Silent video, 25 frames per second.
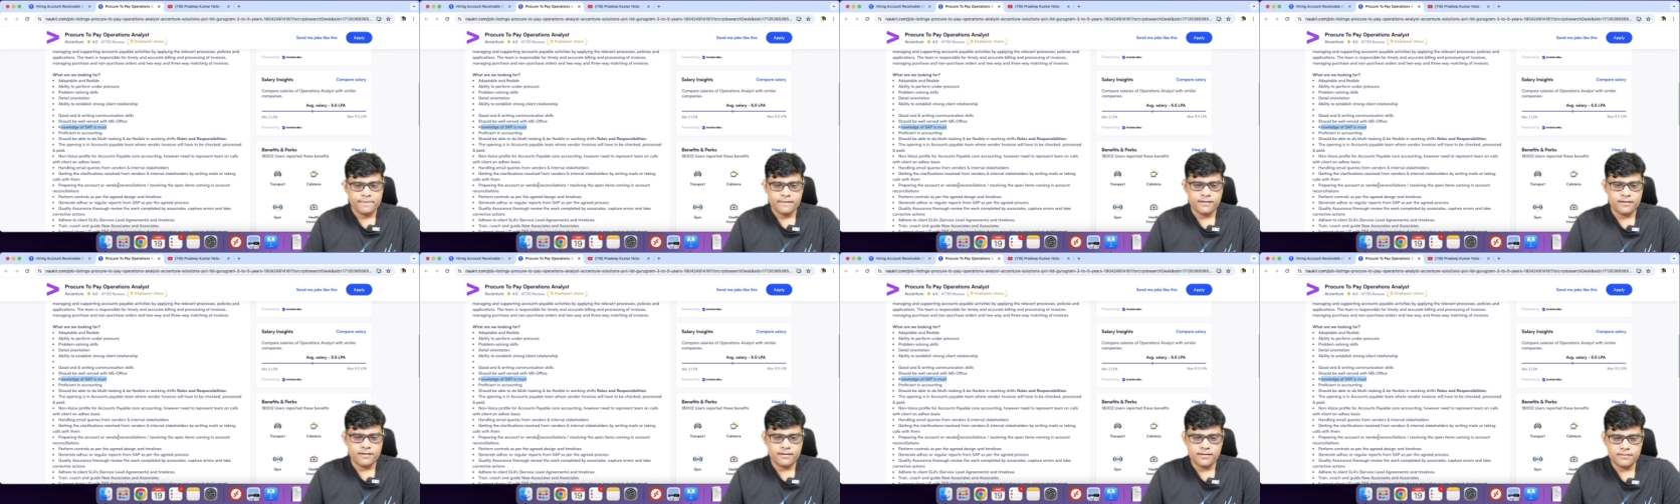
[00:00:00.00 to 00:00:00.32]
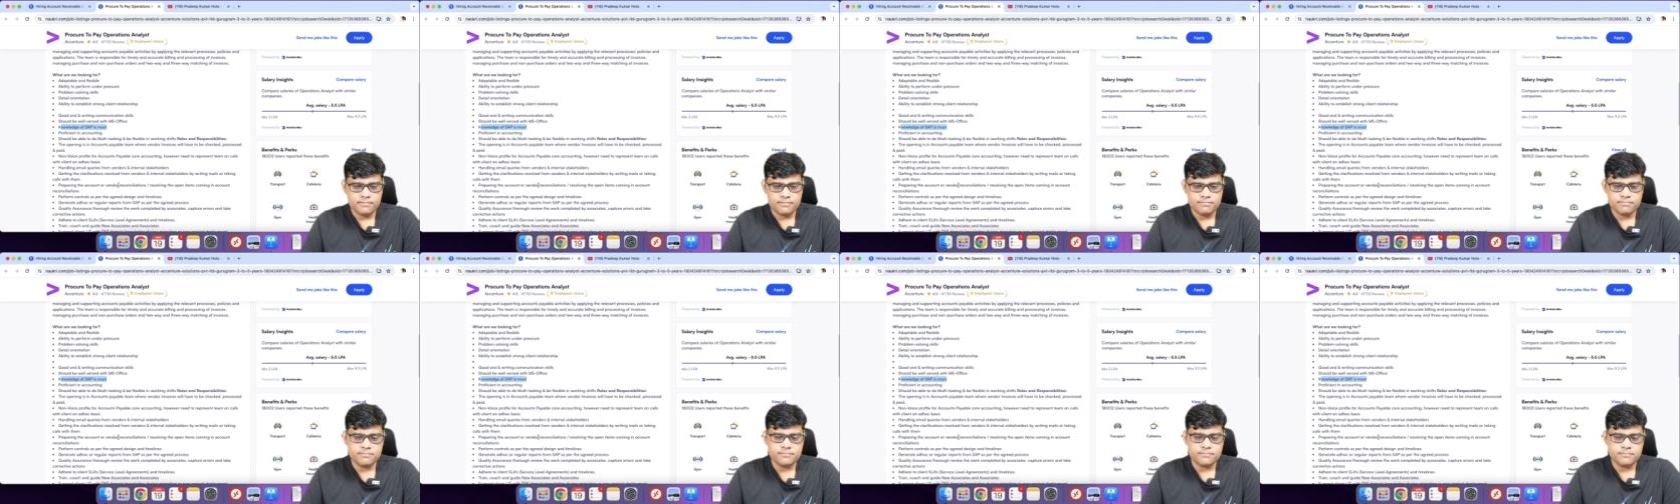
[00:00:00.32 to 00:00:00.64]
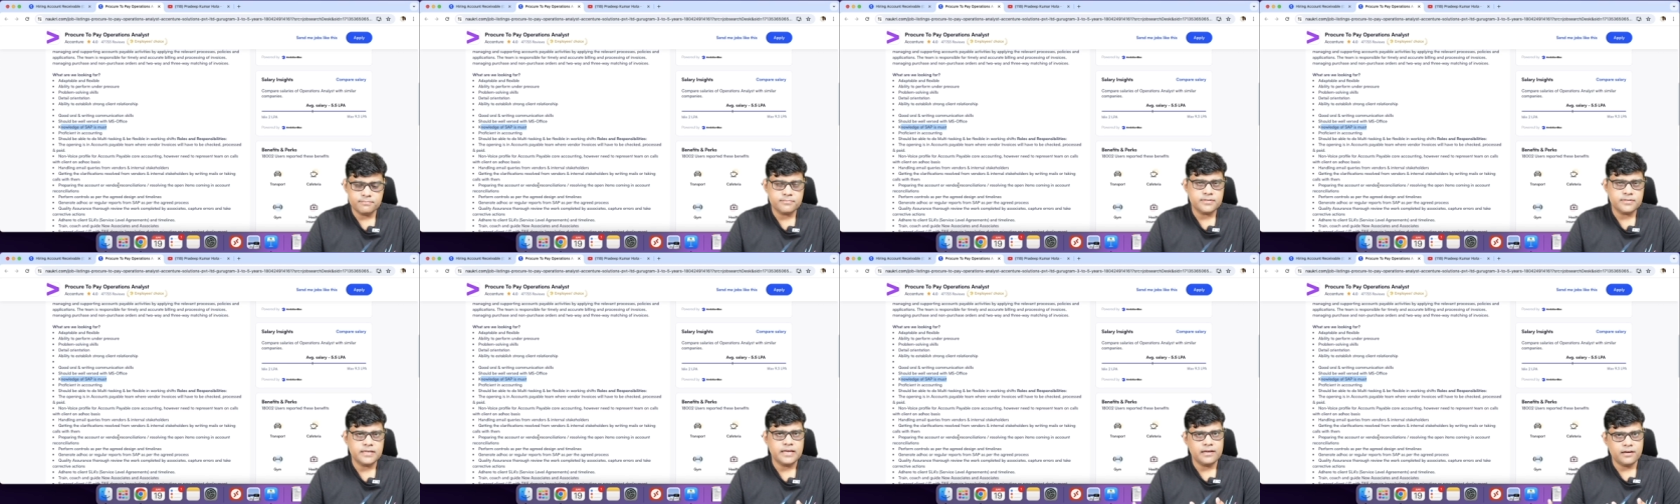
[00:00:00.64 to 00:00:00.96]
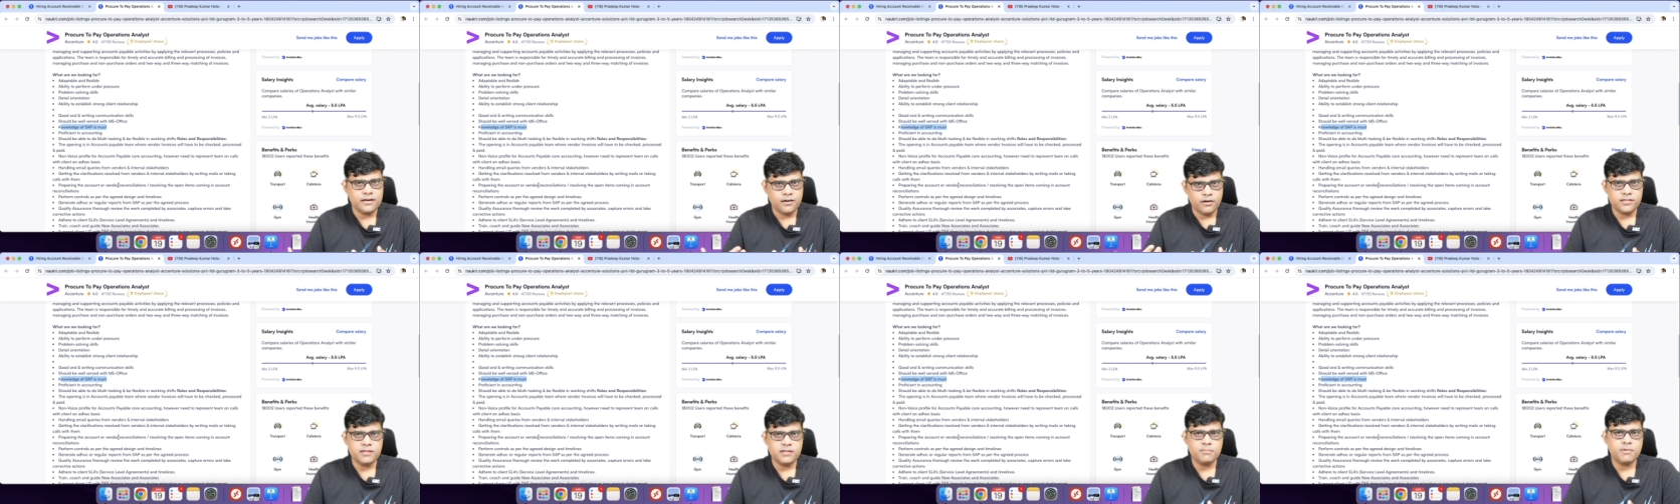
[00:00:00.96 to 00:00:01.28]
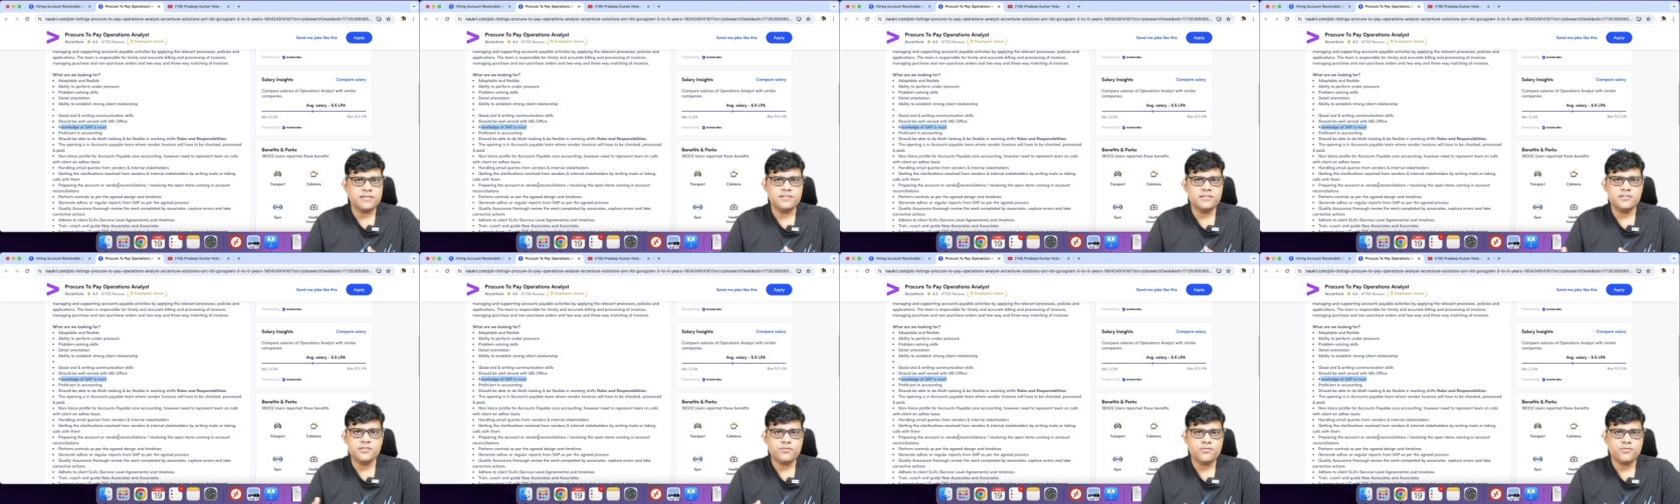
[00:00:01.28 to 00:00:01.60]
uh, eh, on the
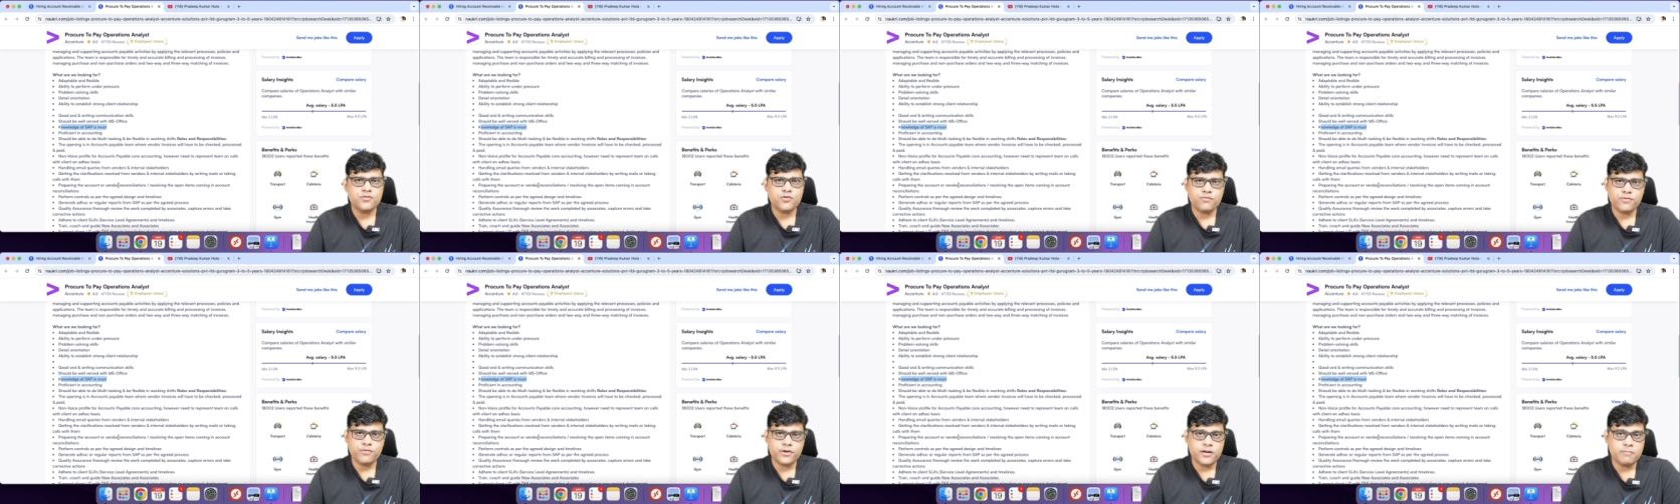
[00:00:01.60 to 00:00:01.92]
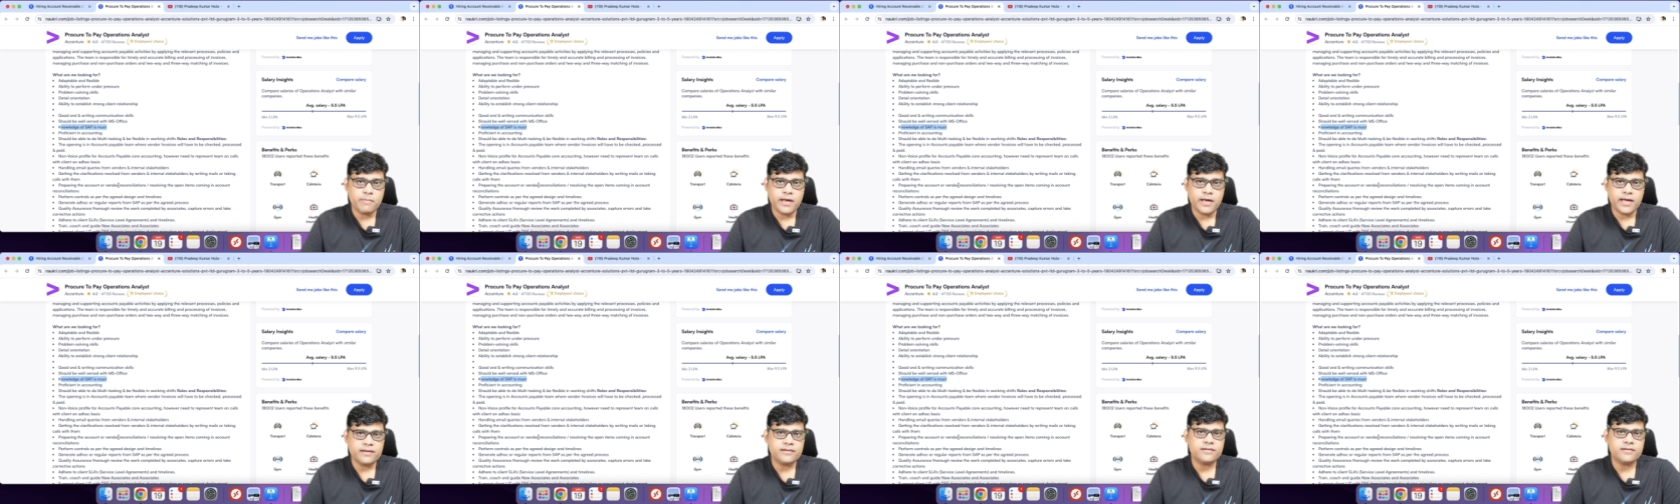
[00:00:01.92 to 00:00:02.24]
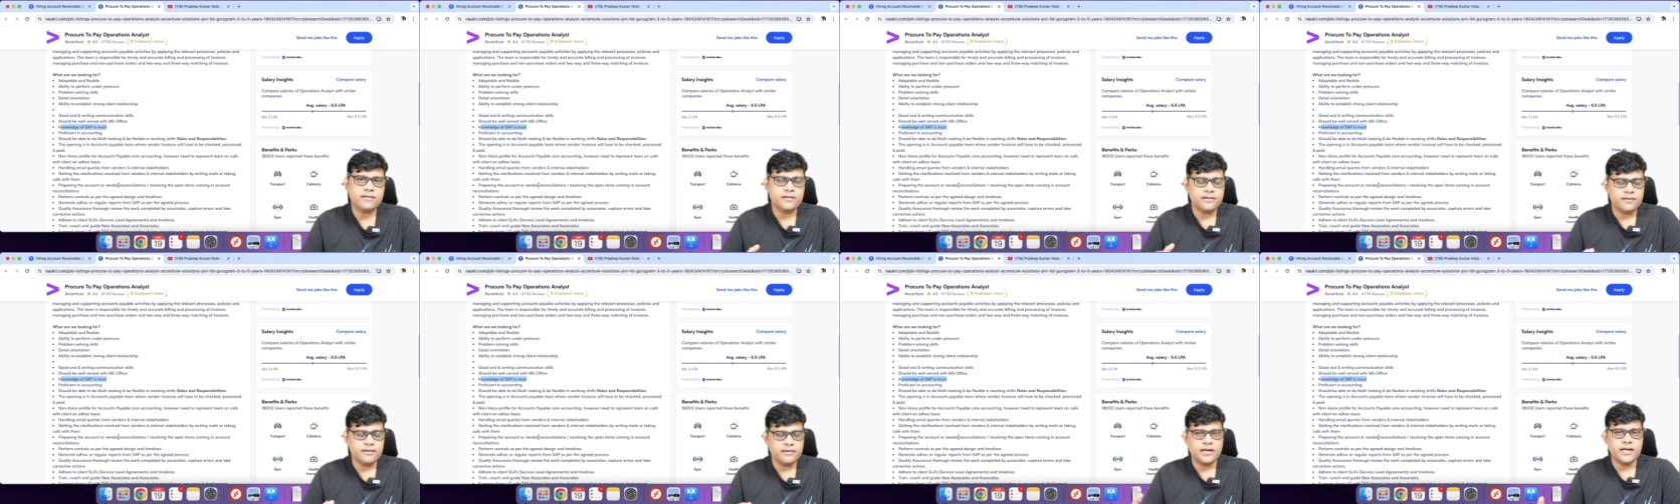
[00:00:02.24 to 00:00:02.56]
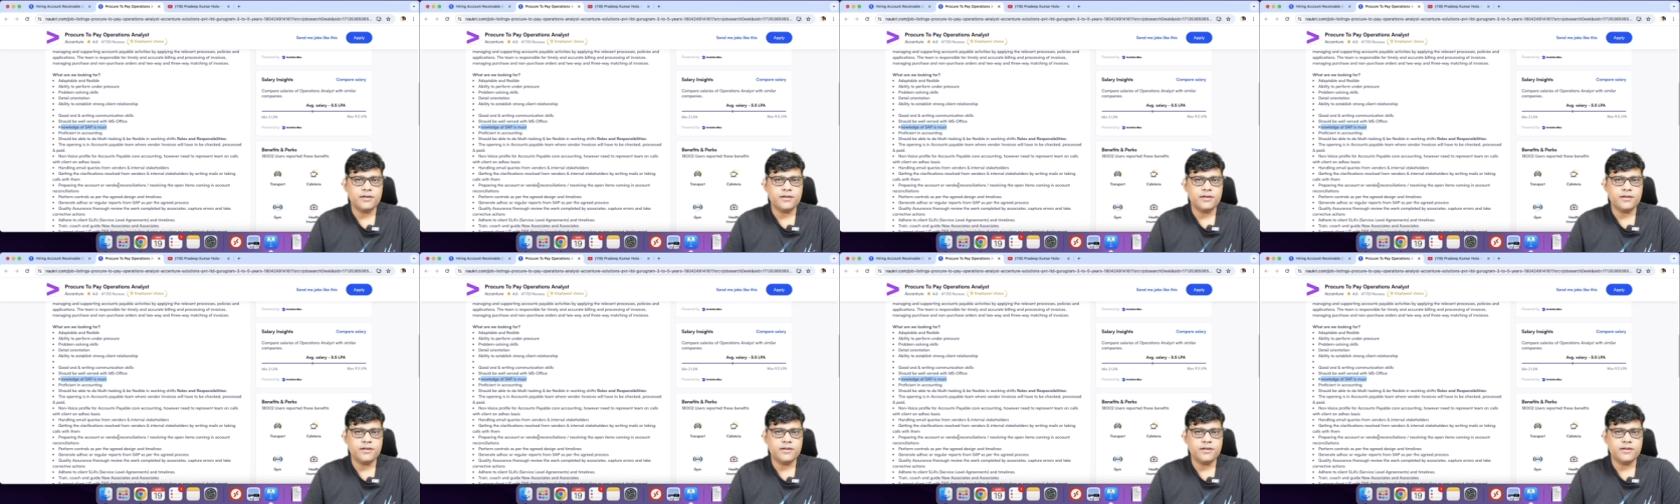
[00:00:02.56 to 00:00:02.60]
basis of your feedback, uh,